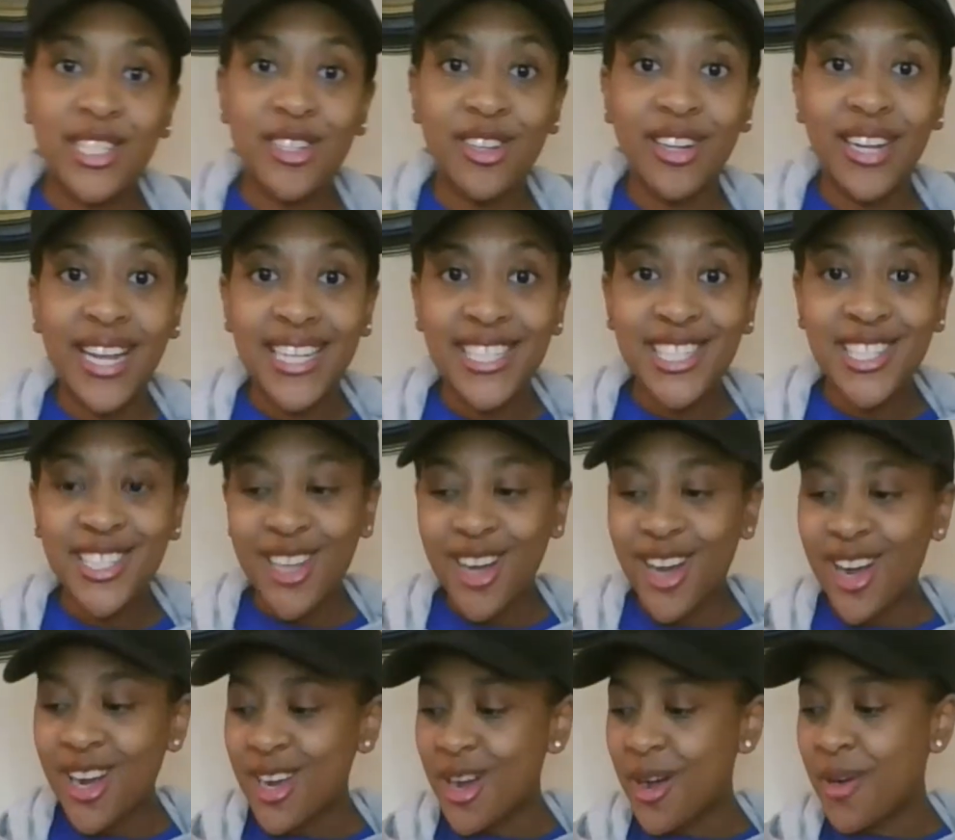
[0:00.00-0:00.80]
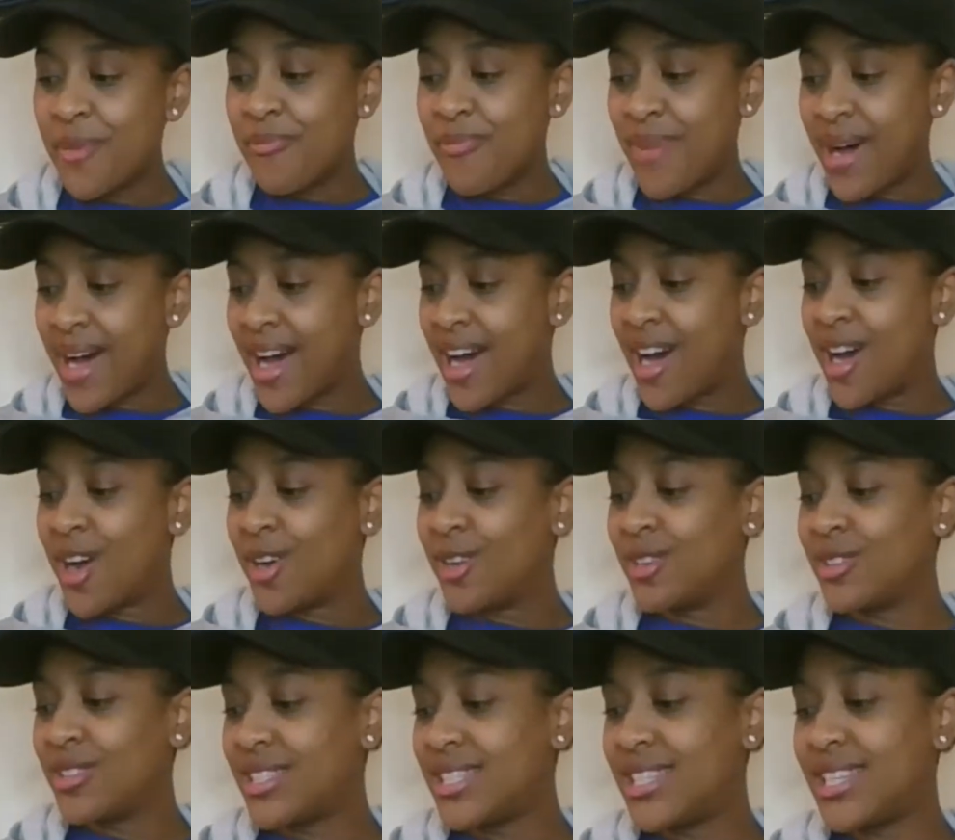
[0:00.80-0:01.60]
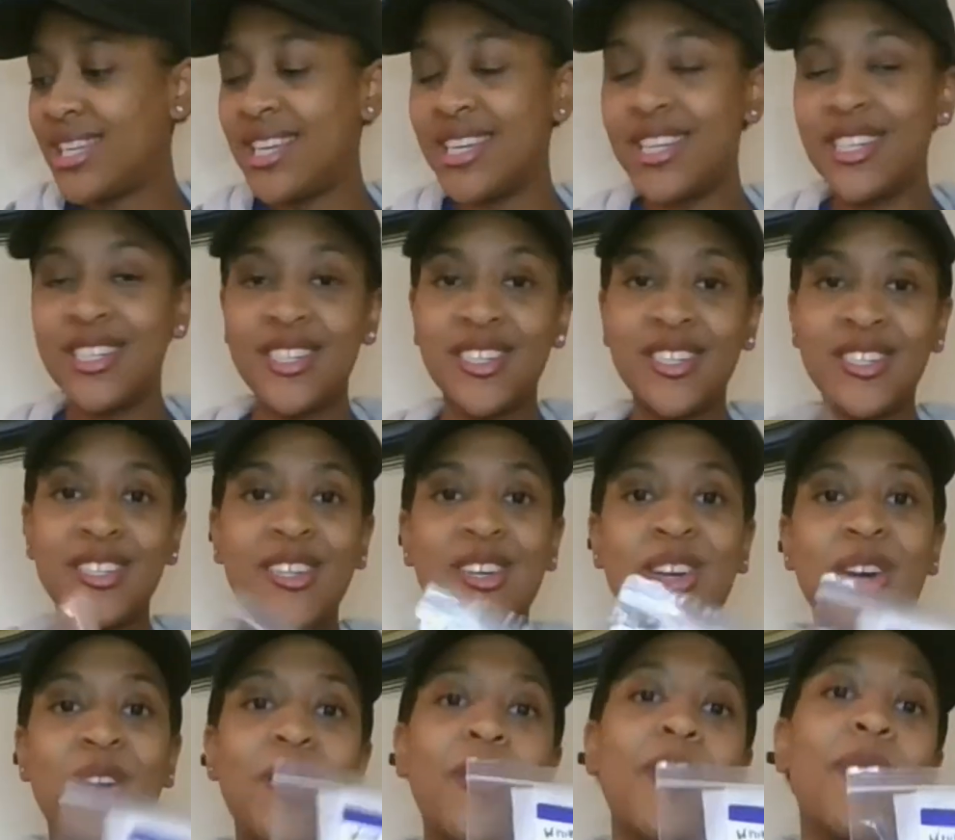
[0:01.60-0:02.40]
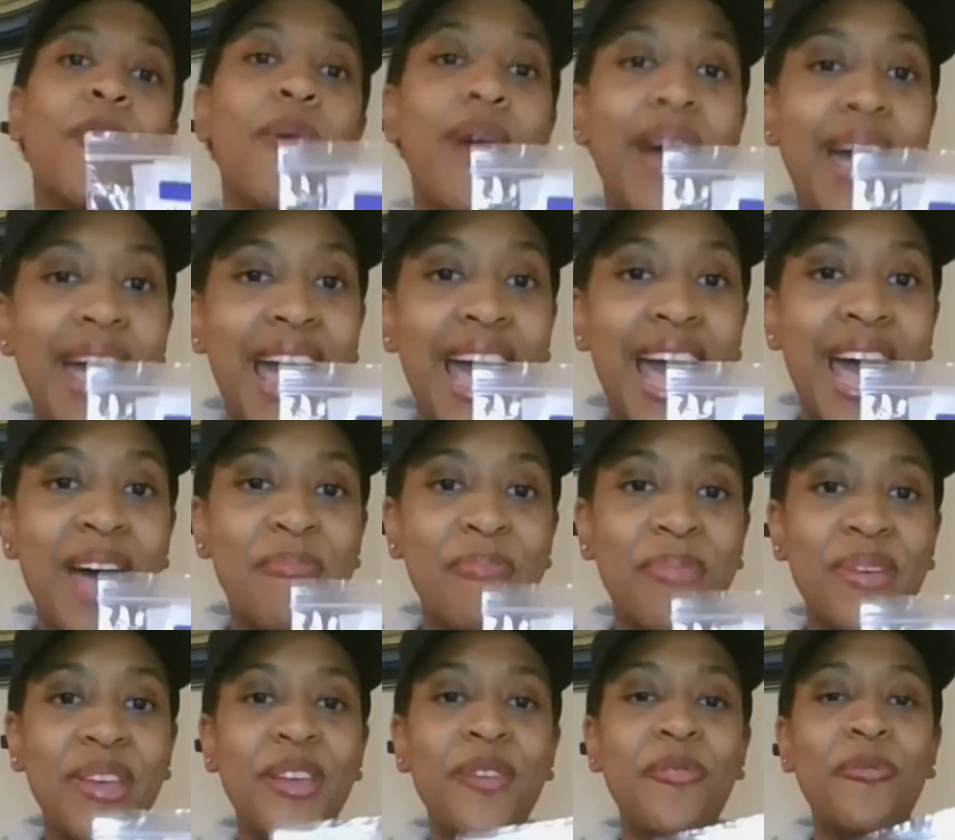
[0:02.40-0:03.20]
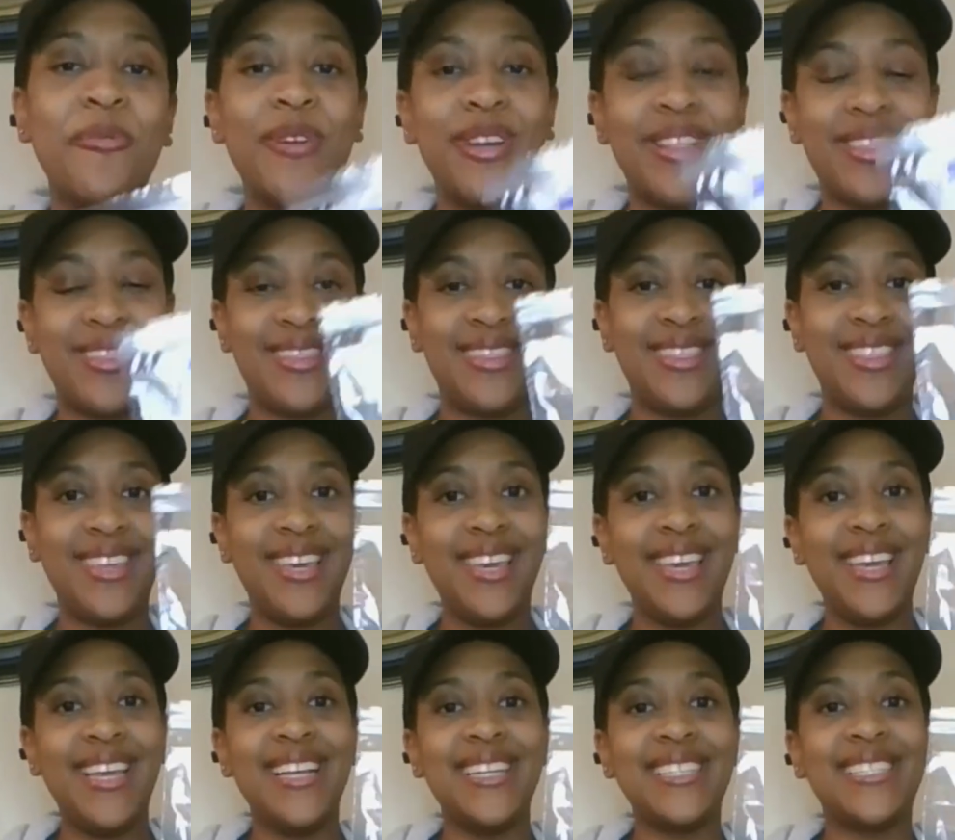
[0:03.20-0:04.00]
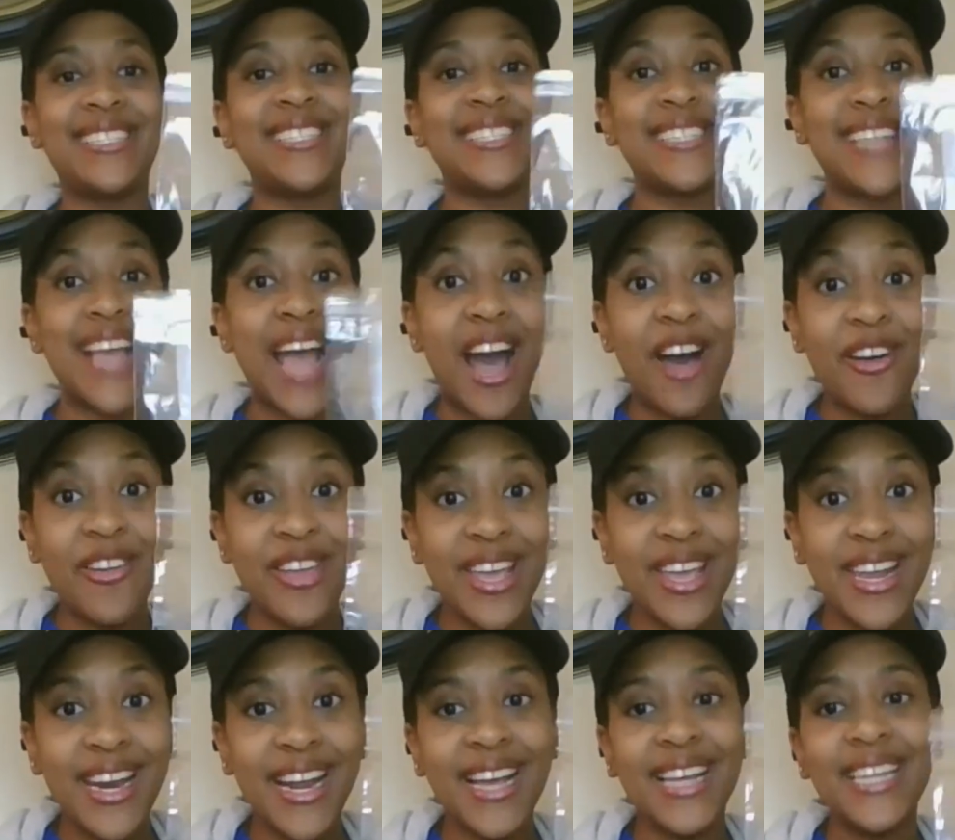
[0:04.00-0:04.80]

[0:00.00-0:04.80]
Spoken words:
so let's talk about what happened with the scallion